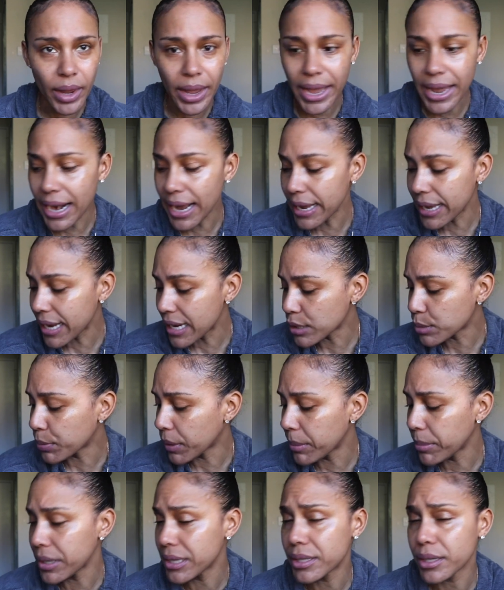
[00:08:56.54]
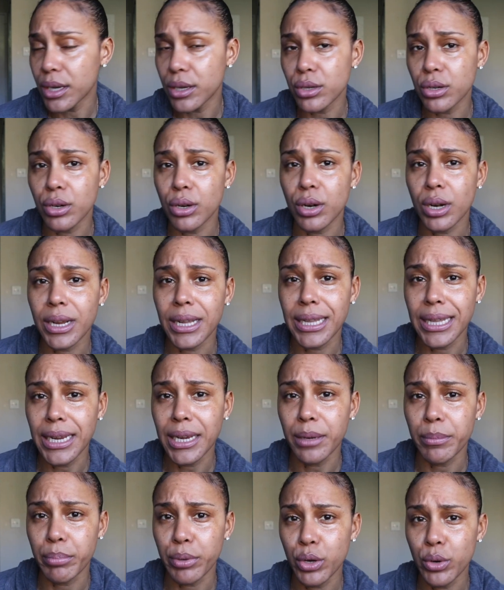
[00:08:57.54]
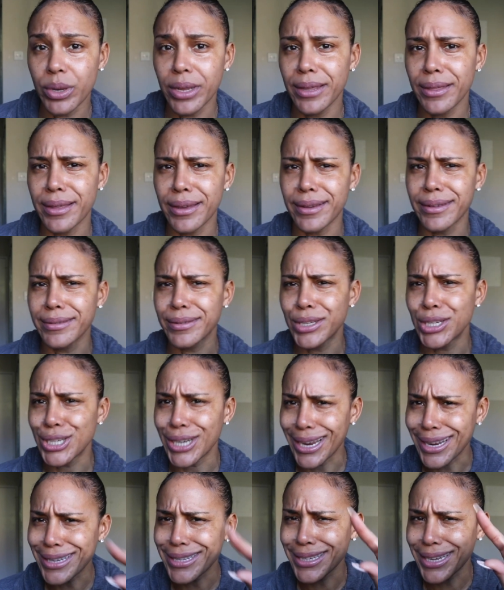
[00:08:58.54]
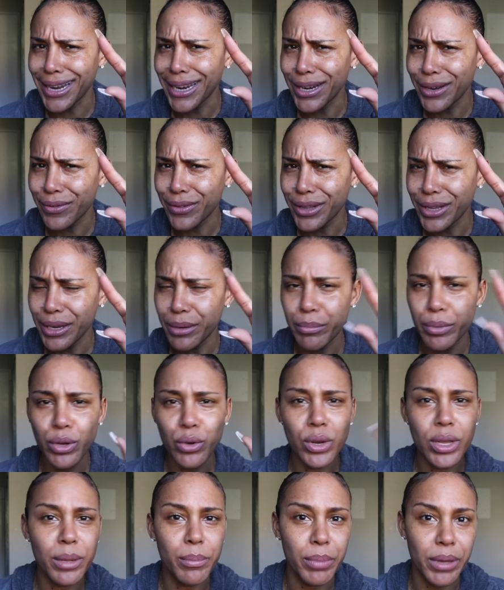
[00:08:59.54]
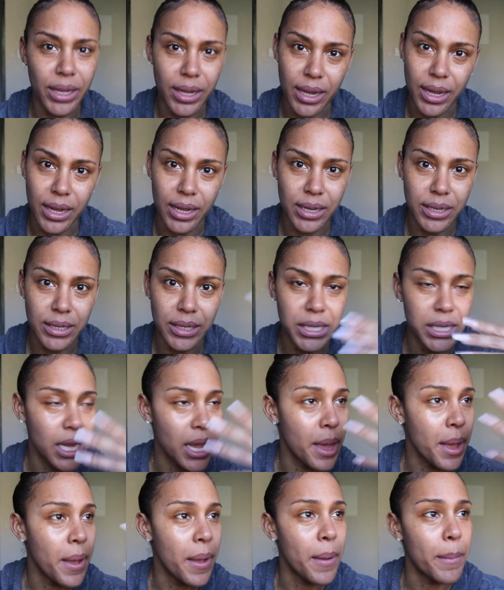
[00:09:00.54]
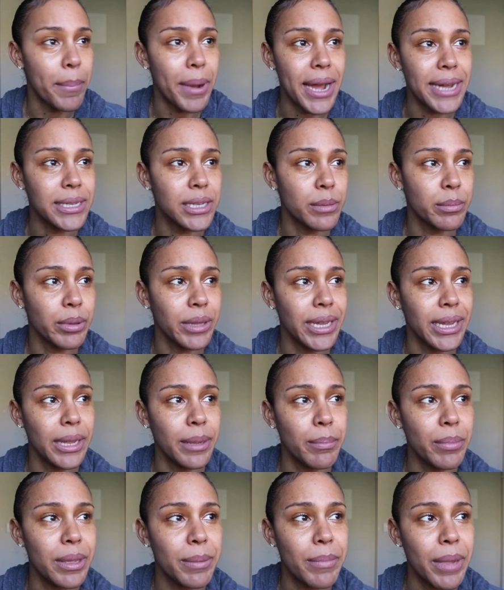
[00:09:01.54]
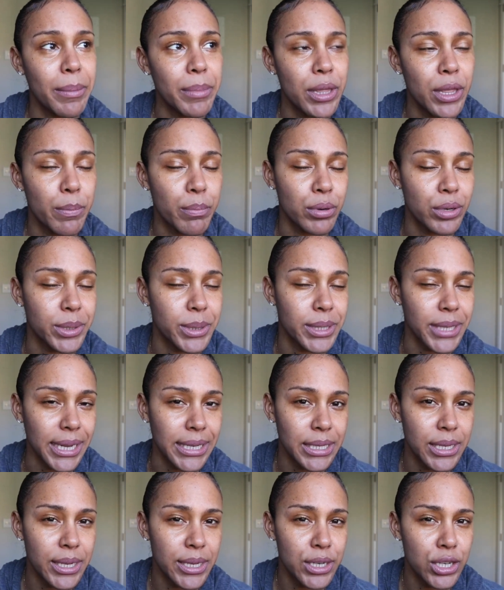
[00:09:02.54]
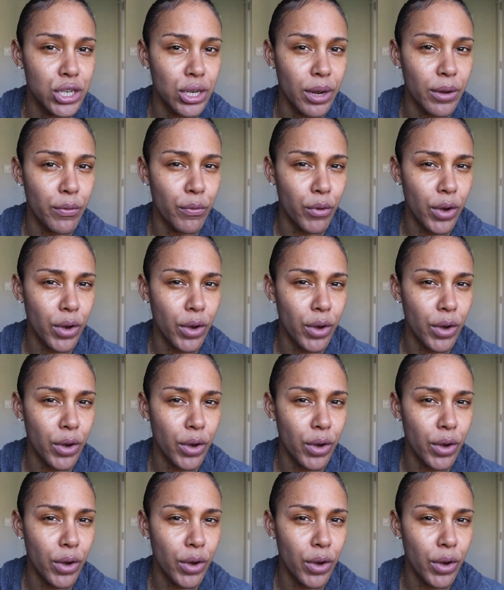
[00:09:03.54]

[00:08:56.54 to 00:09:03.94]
And I guess maybe it's under Clean Beauty, the check sign of Clean Beauty, because possibly maybe the percentage of